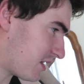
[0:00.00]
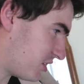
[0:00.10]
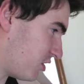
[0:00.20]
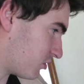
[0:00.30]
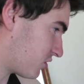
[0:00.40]

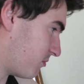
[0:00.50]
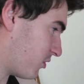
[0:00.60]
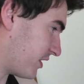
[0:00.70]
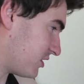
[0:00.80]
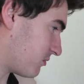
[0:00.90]
Actually, no, it's good
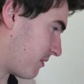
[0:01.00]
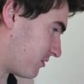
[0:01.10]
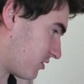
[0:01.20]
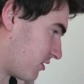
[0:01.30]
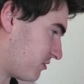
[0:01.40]
morning
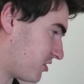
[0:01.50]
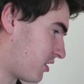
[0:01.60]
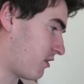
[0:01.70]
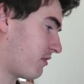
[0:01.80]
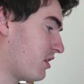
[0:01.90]
interwebians. I'm going to
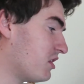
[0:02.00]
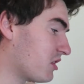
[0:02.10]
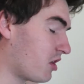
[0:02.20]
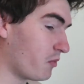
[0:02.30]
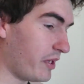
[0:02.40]
start
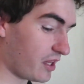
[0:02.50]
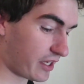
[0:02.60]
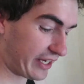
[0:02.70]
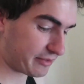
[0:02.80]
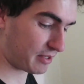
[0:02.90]
off. Got We the
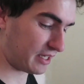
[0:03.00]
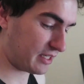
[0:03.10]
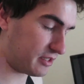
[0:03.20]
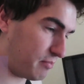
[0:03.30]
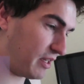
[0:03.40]
Kings
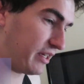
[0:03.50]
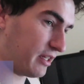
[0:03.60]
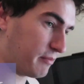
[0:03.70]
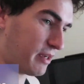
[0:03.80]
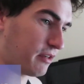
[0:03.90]
playlist playing
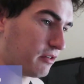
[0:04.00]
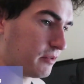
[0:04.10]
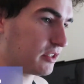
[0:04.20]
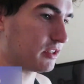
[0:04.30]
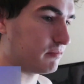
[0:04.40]
in the
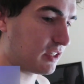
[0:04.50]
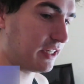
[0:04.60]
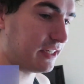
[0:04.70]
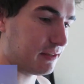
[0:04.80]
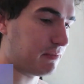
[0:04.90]
background because I'm
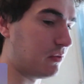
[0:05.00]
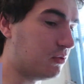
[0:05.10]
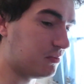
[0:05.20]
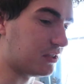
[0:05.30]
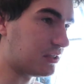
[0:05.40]
cleaning up the
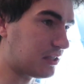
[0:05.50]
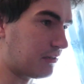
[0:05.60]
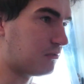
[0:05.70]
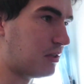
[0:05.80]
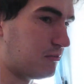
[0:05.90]
rooms and
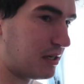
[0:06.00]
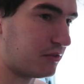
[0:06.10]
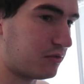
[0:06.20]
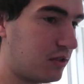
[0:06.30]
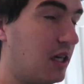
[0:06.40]
stuff. Well,
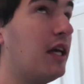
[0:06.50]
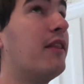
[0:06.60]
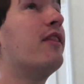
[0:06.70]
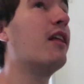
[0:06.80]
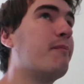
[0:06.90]
my
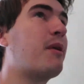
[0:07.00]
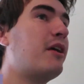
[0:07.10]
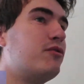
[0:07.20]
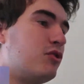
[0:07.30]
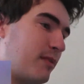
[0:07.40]

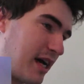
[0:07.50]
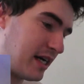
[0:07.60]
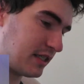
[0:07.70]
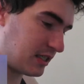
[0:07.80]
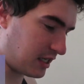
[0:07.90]
playroom
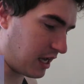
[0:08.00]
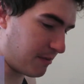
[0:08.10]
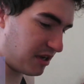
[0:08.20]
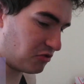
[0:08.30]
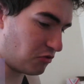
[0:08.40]
and
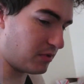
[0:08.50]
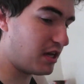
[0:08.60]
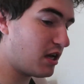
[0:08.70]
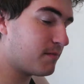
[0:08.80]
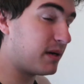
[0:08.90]
our bedroom.
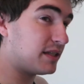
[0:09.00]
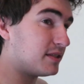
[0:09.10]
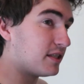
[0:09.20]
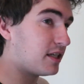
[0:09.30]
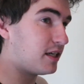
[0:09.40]

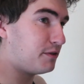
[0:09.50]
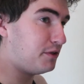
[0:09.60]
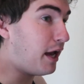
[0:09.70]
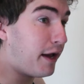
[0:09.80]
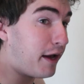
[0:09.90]
But
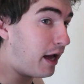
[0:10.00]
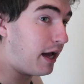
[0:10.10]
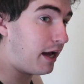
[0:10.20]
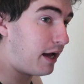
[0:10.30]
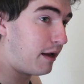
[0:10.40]
it's
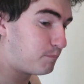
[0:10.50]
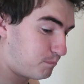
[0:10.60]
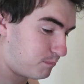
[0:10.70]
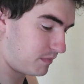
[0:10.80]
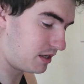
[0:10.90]

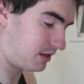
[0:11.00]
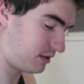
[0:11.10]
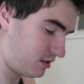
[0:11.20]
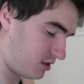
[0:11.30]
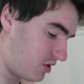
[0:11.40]
a
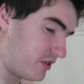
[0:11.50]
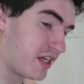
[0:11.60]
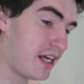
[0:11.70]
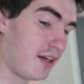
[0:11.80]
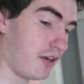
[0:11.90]
good
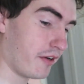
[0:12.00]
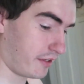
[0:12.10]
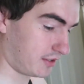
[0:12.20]
day here.